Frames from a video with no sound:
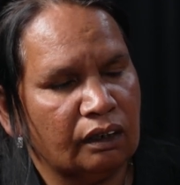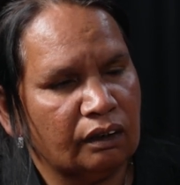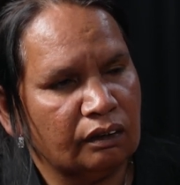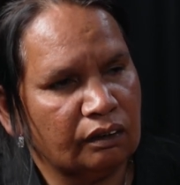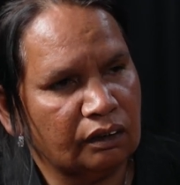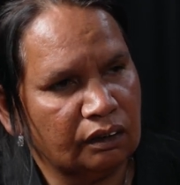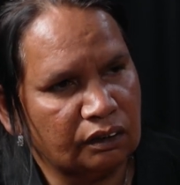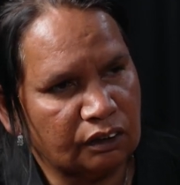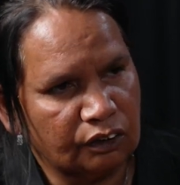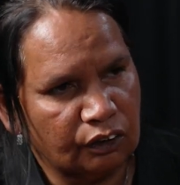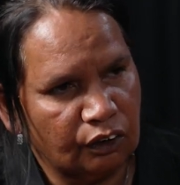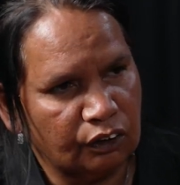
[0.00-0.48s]

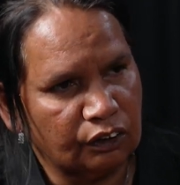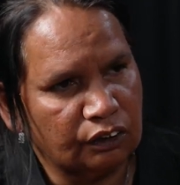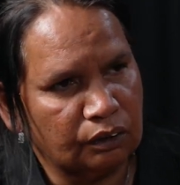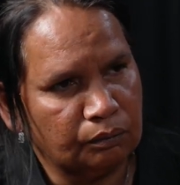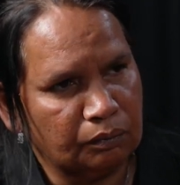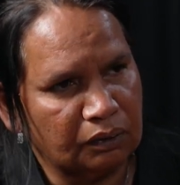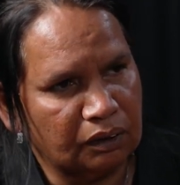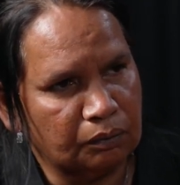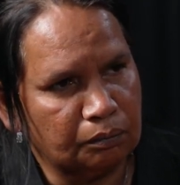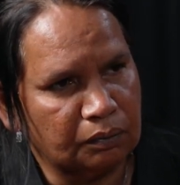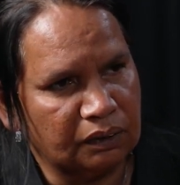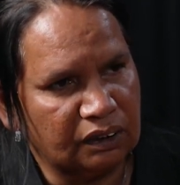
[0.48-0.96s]
There's going to
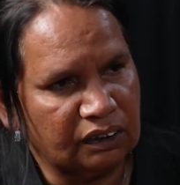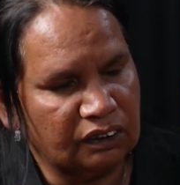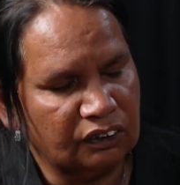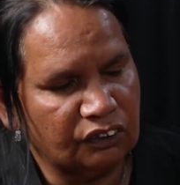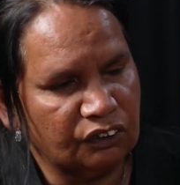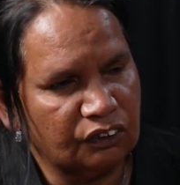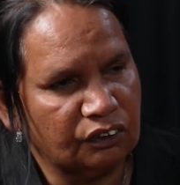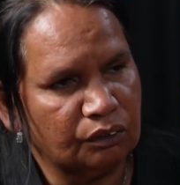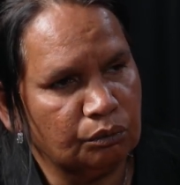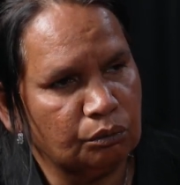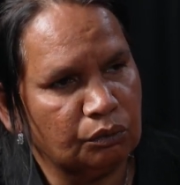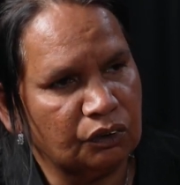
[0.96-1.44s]
be a
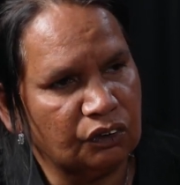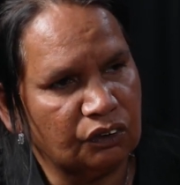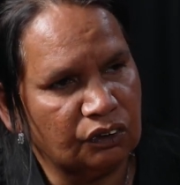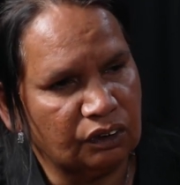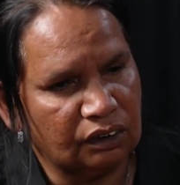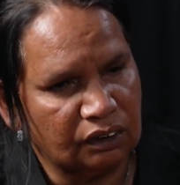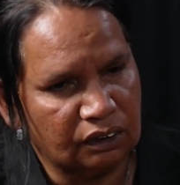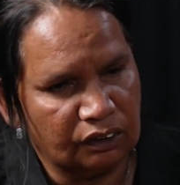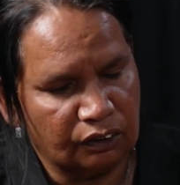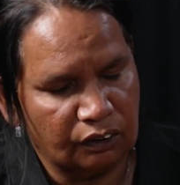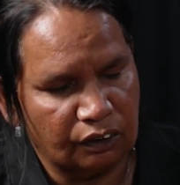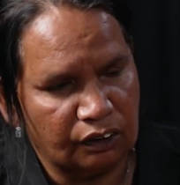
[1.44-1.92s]
petition which
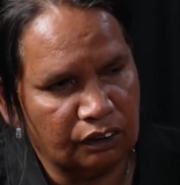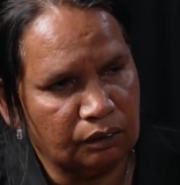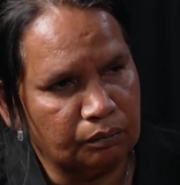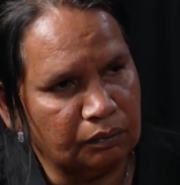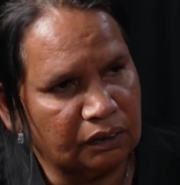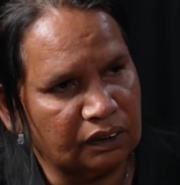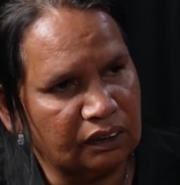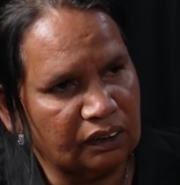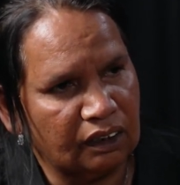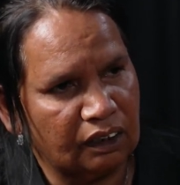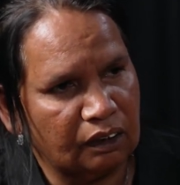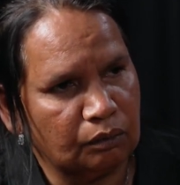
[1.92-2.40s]
is going to
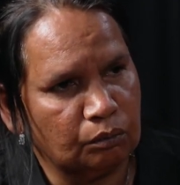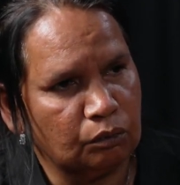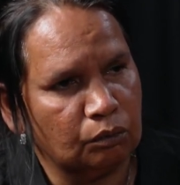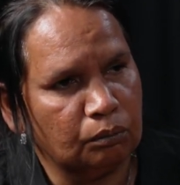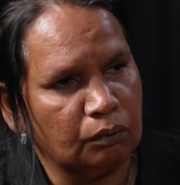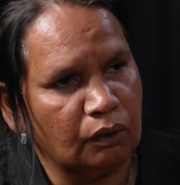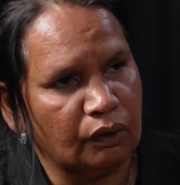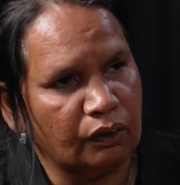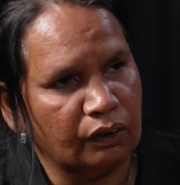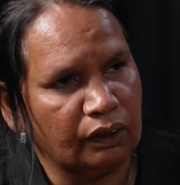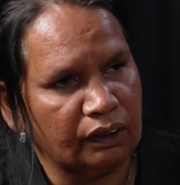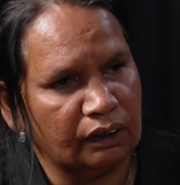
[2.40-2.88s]
be tabled
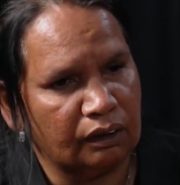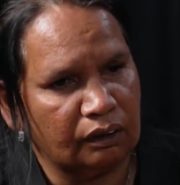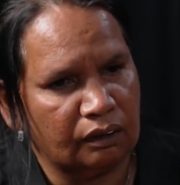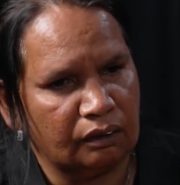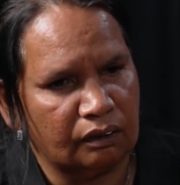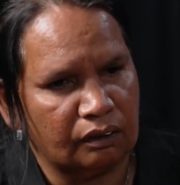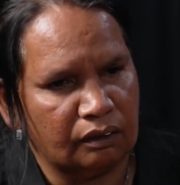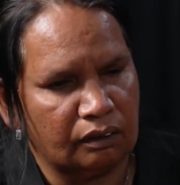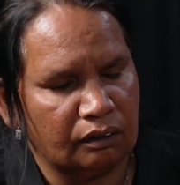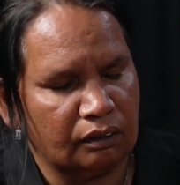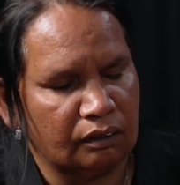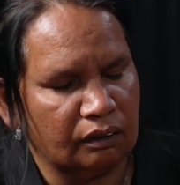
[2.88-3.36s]
by
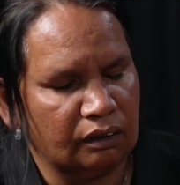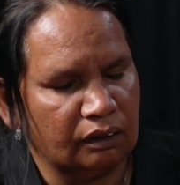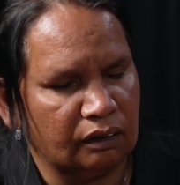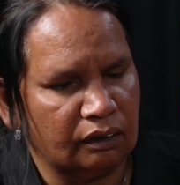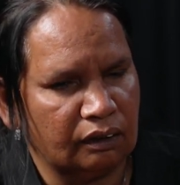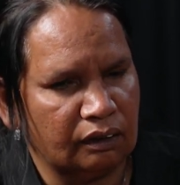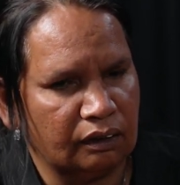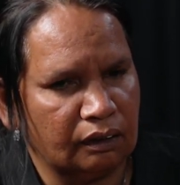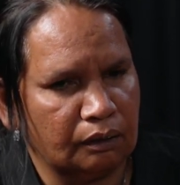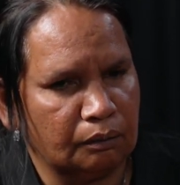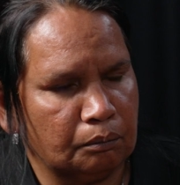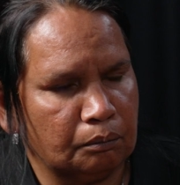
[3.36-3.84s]

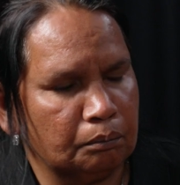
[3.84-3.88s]
the